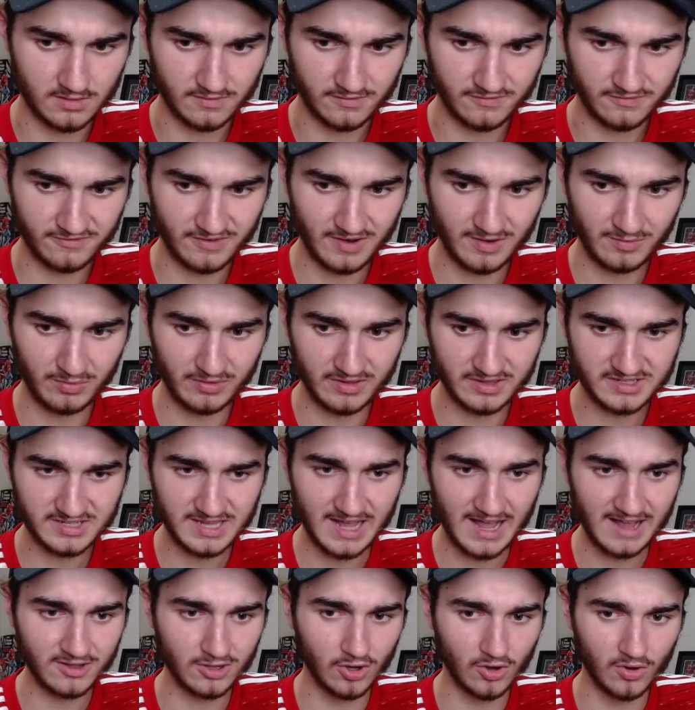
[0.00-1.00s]
Fred with a
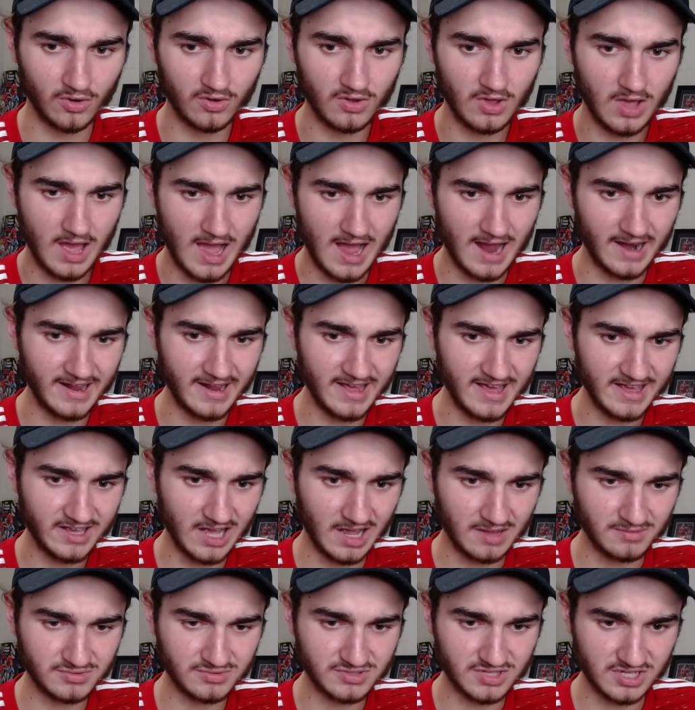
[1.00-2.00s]
tackle. And here
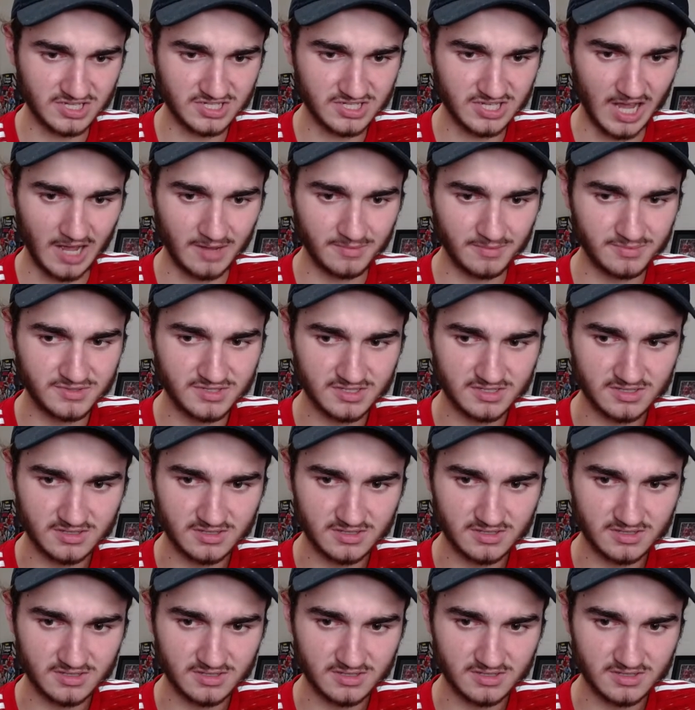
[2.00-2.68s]
comes the subs.